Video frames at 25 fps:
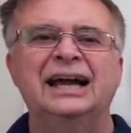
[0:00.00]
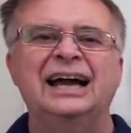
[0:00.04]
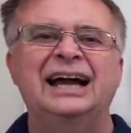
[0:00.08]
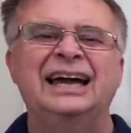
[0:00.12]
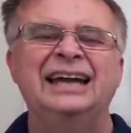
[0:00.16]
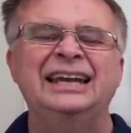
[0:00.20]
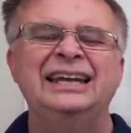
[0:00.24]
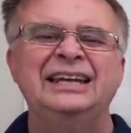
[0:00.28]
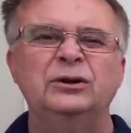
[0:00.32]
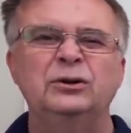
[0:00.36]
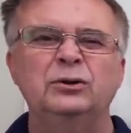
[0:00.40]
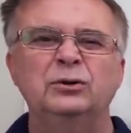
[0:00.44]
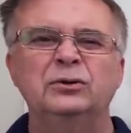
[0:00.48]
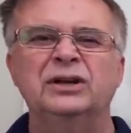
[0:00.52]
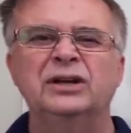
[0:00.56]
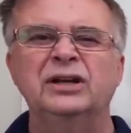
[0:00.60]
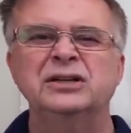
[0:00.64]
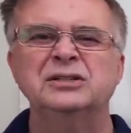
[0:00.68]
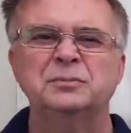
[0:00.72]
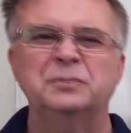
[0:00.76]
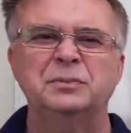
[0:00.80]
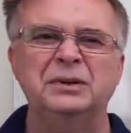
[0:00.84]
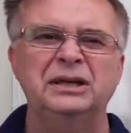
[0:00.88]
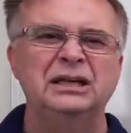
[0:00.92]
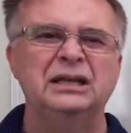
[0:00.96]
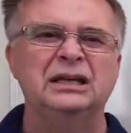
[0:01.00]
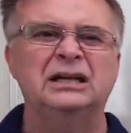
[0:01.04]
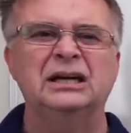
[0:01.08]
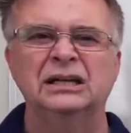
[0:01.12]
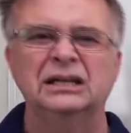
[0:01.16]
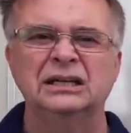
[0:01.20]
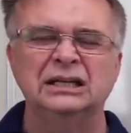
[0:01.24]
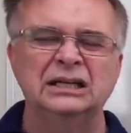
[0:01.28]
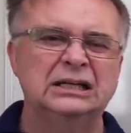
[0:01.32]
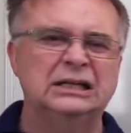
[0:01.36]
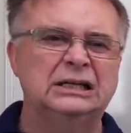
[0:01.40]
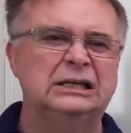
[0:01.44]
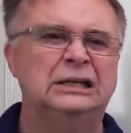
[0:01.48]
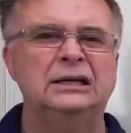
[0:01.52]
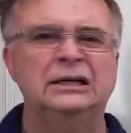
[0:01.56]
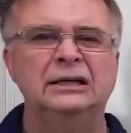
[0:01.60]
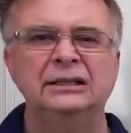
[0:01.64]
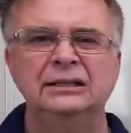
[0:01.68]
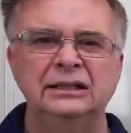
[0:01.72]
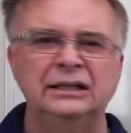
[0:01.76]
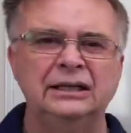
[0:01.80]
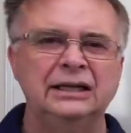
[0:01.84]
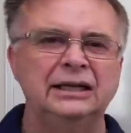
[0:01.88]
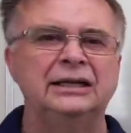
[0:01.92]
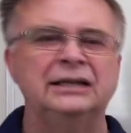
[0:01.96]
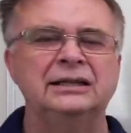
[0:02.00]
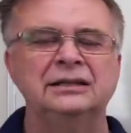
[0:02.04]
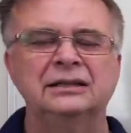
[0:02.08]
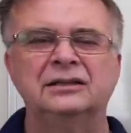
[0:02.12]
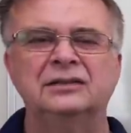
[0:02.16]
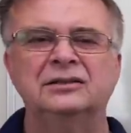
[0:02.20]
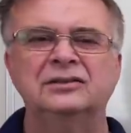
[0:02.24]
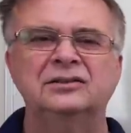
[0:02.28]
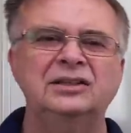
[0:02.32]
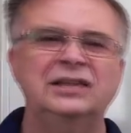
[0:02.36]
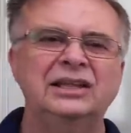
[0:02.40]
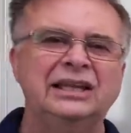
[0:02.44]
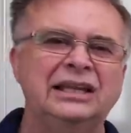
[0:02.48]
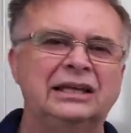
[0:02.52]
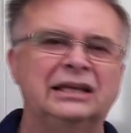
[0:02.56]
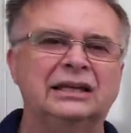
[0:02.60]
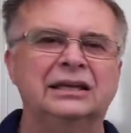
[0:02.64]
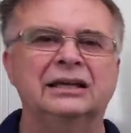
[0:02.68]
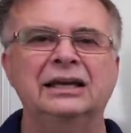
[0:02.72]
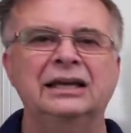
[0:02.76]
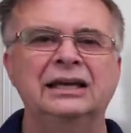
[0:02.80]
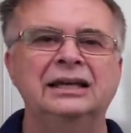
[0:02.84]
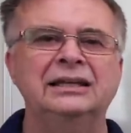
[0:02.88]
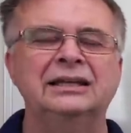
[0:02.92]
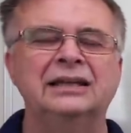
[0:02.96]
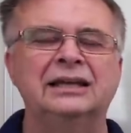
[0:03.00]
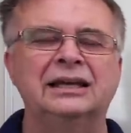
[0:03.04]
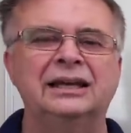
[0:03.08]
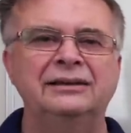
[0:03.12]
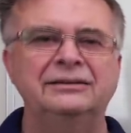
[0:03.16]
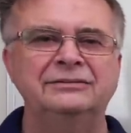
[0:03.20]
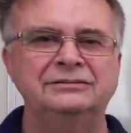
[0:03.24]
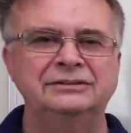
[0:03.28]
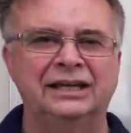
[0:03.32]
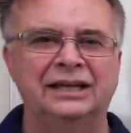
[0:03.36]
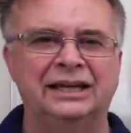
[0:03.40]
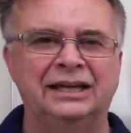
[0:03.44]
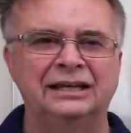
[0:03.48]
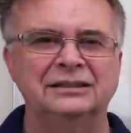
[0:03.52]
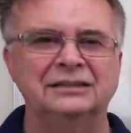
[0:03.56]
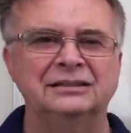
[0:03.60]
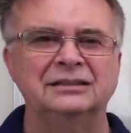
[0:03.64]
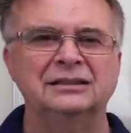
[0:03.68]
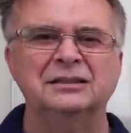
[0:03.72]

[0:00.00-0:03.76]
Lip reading: and it all goes a bit kind of clunky and thick in the left hand,